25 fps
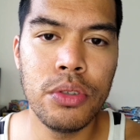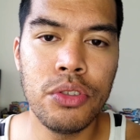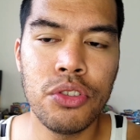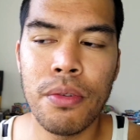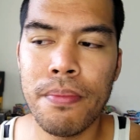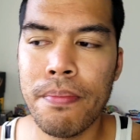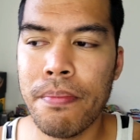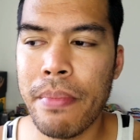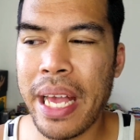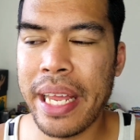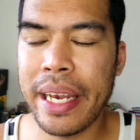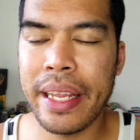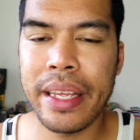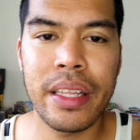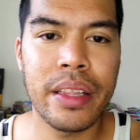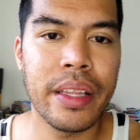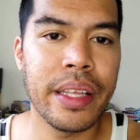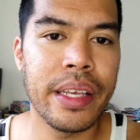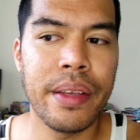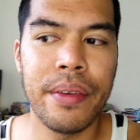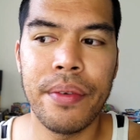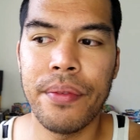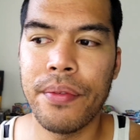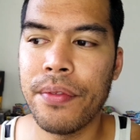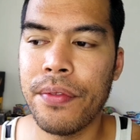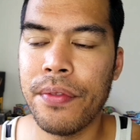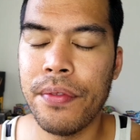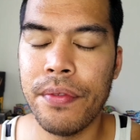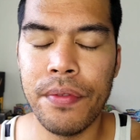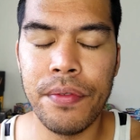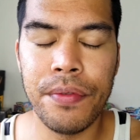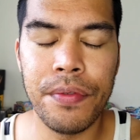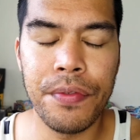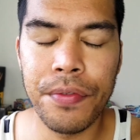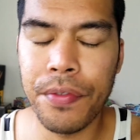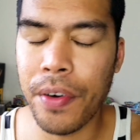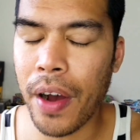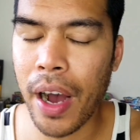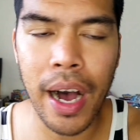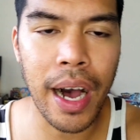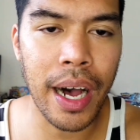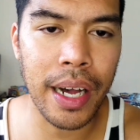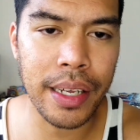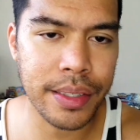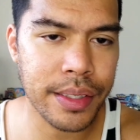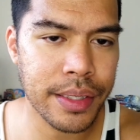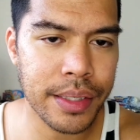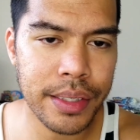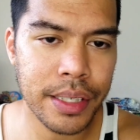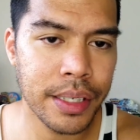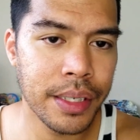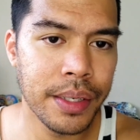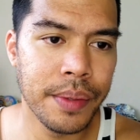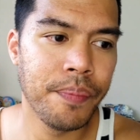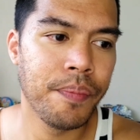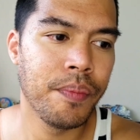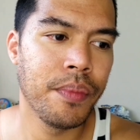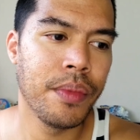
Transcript: dramatically fast,